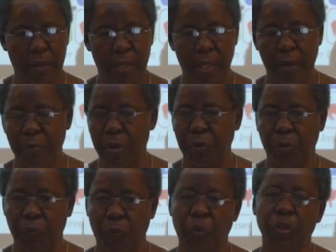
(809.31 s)
They hear
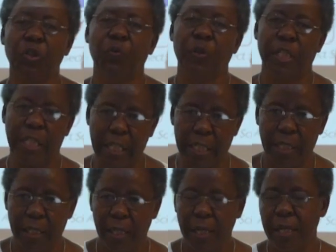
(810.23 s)
about what we
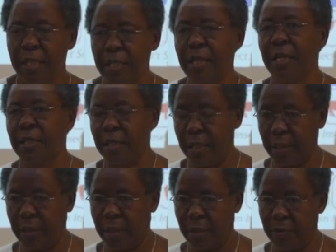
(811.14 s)
did years
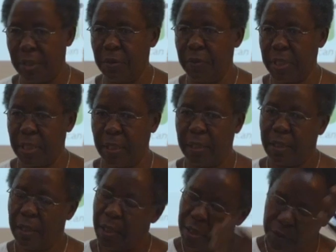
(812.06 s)
later when we
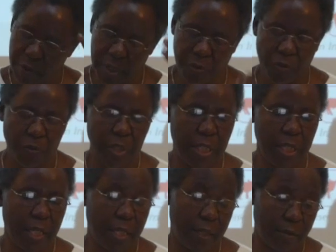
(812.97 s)
say, so-and-so
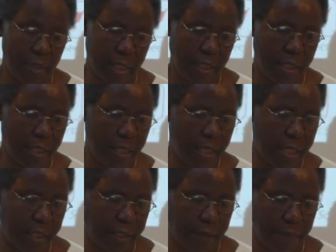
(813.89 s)
was here and collected this
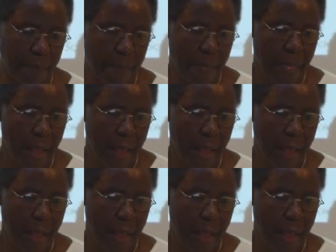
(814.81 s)
data.